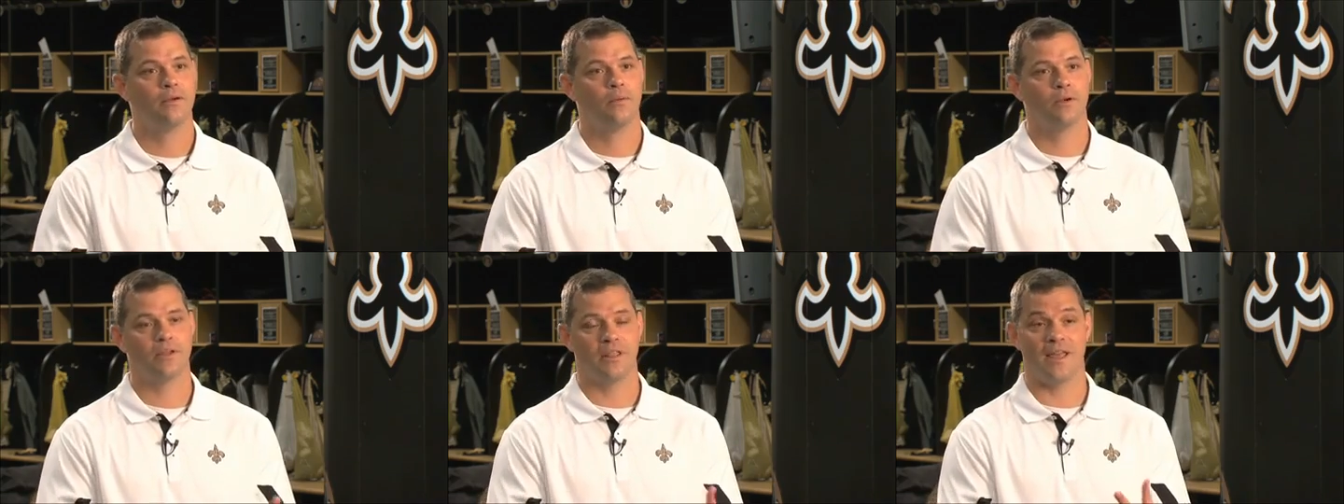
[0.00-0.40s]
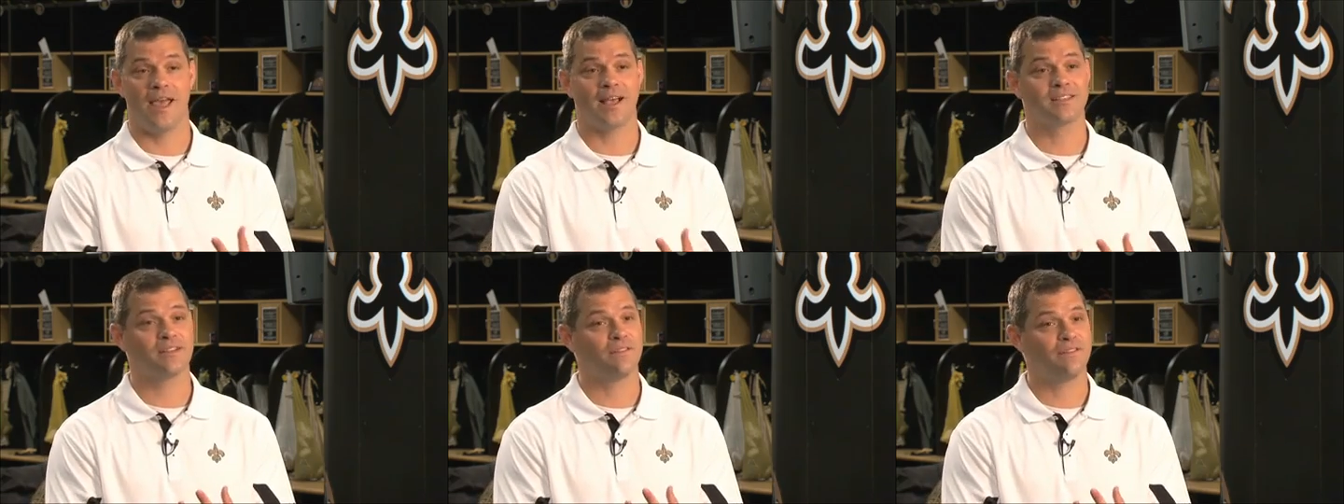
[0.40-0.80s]
went to the
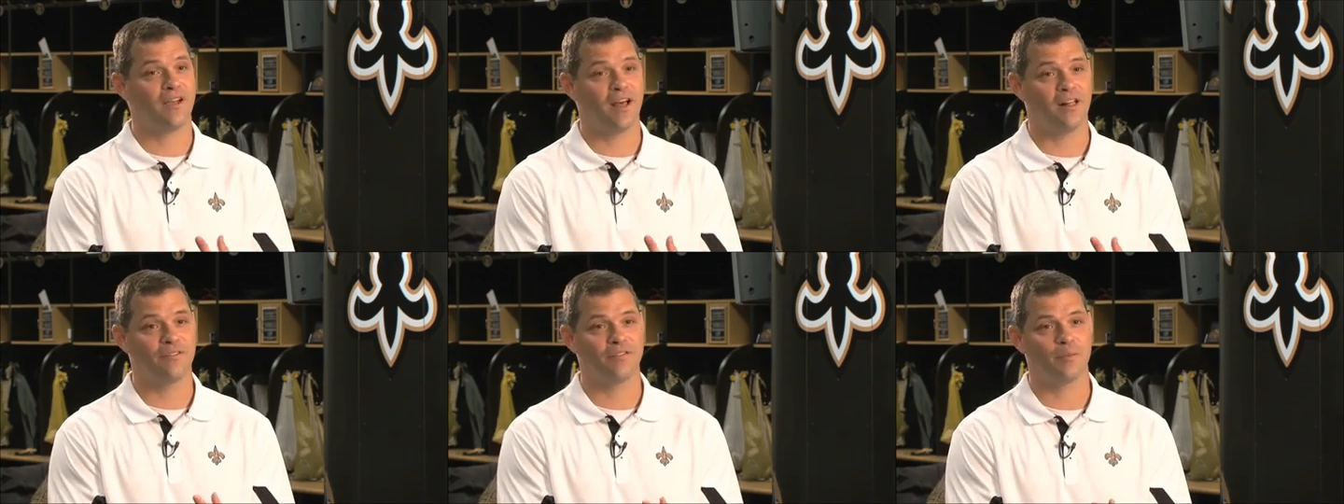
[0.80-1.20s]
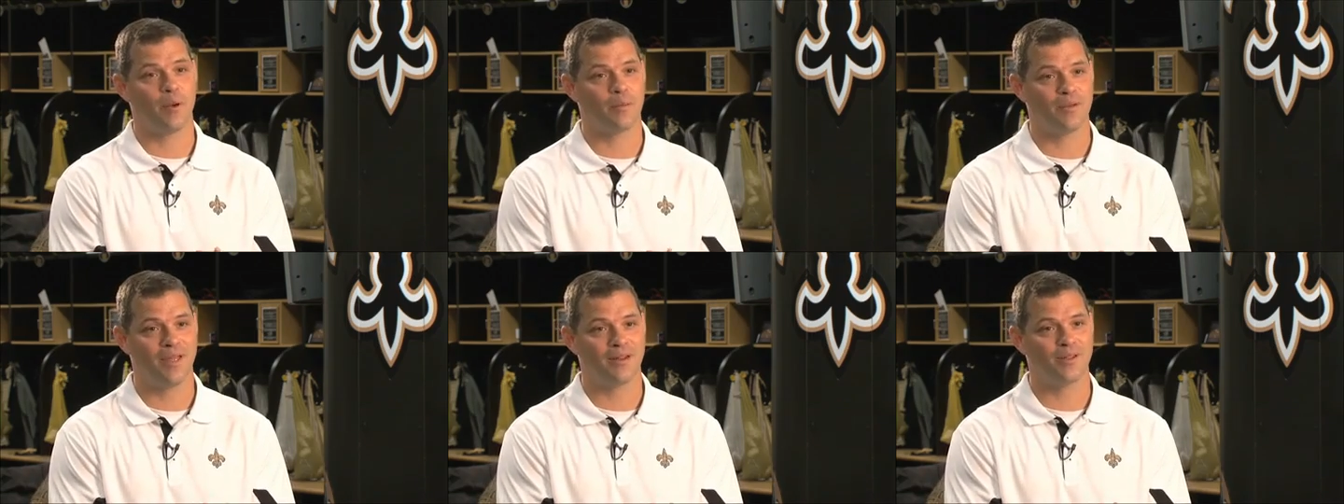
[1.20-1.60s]
XFL, if you
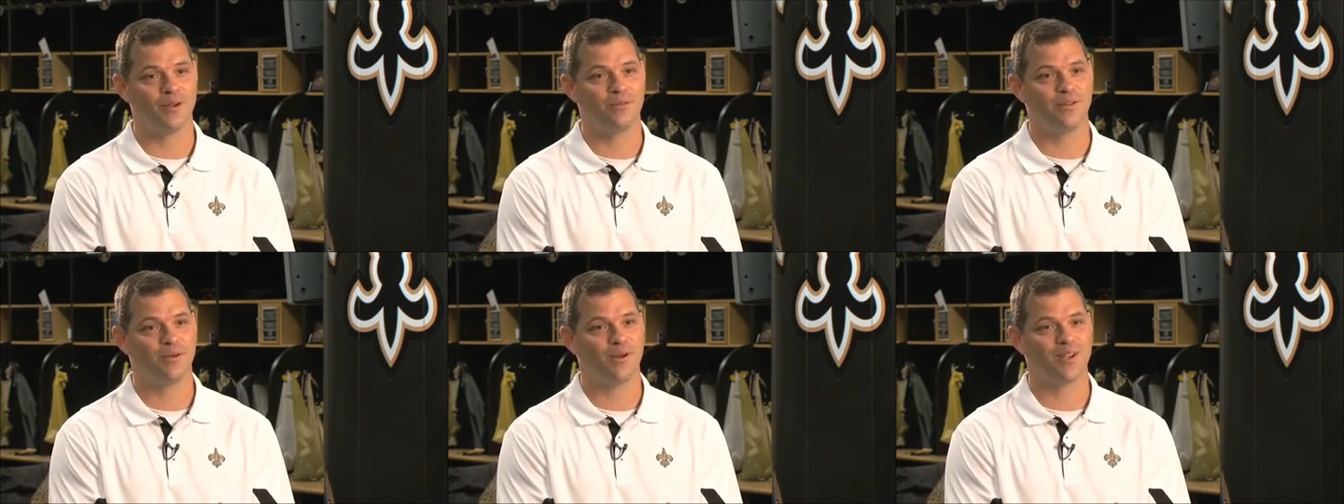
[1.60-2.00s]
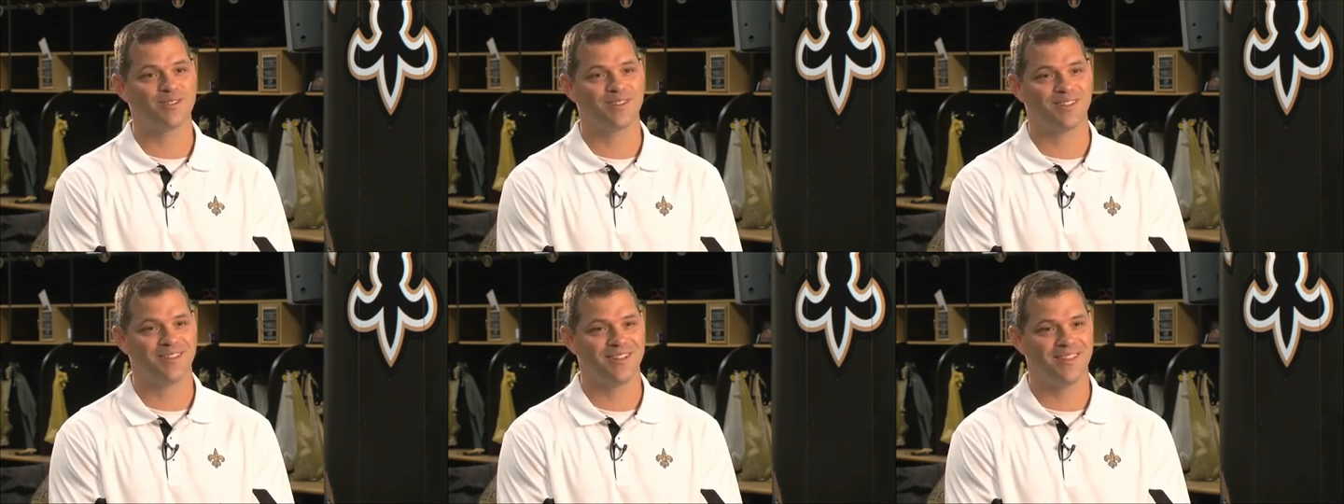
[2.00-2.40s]
remember that goofy
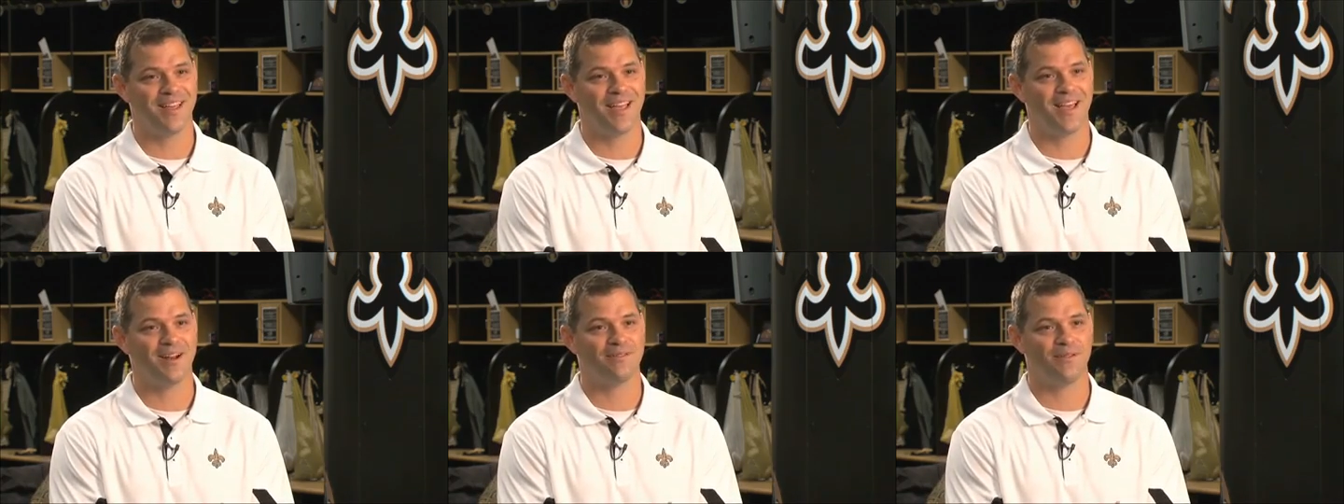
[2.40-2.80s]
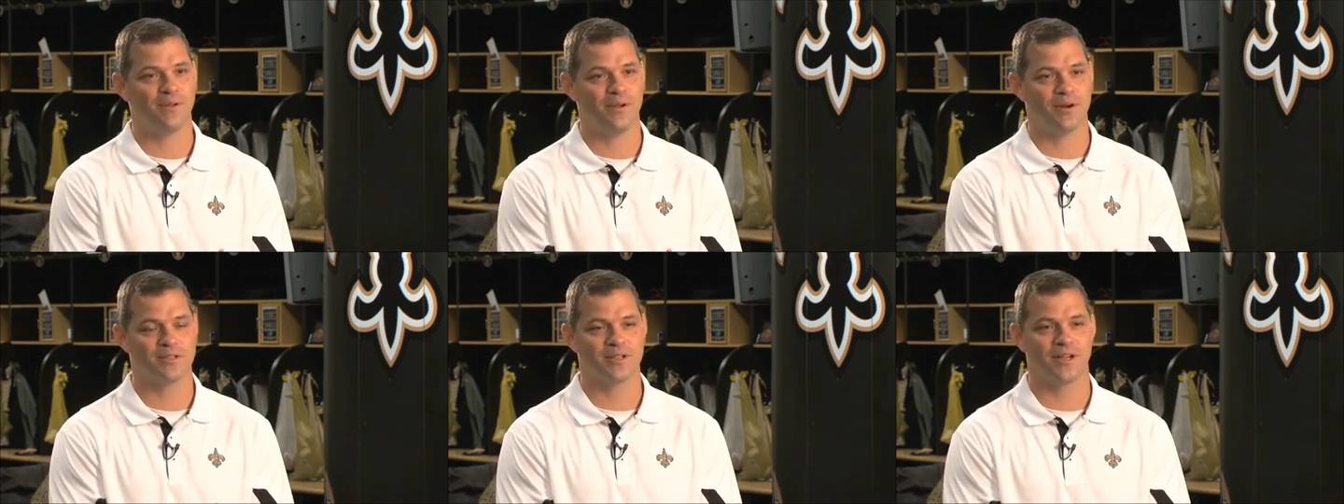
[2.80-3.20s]
wrestling league they had a few
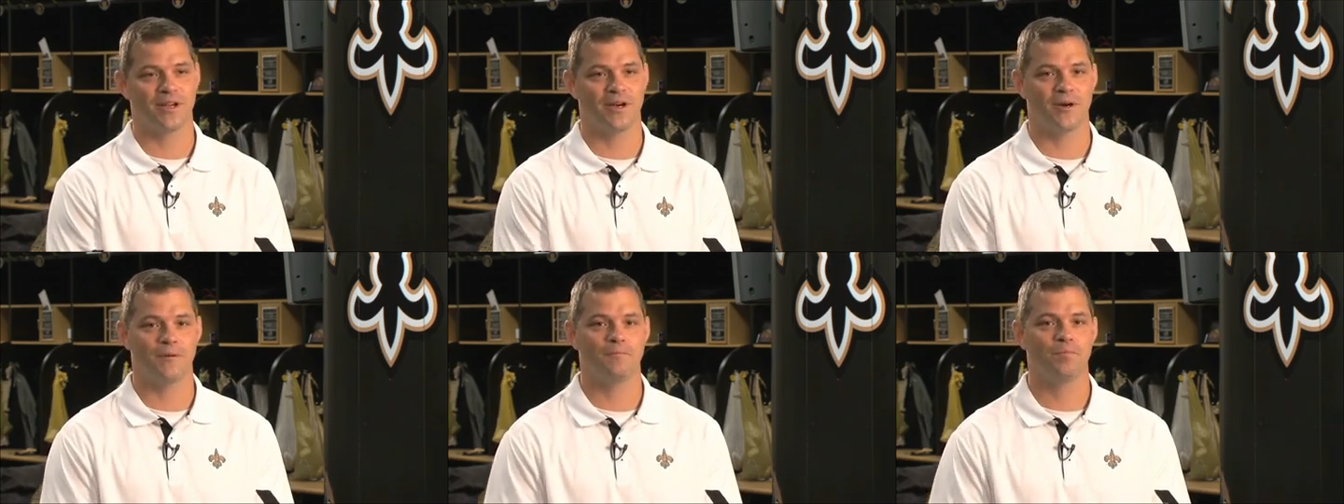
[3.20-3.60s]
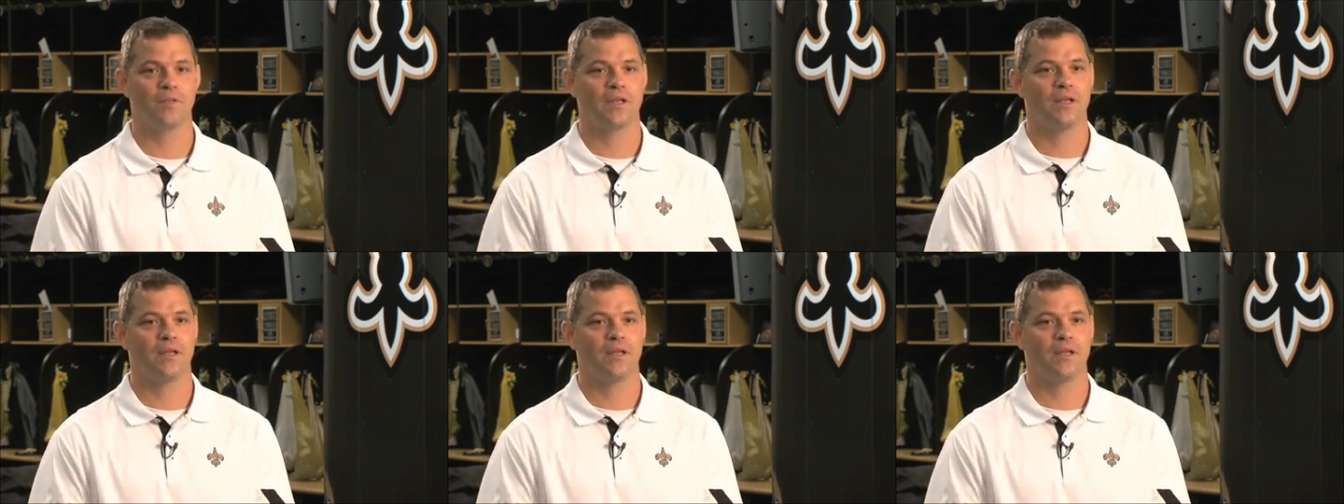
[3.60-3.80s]
years ago,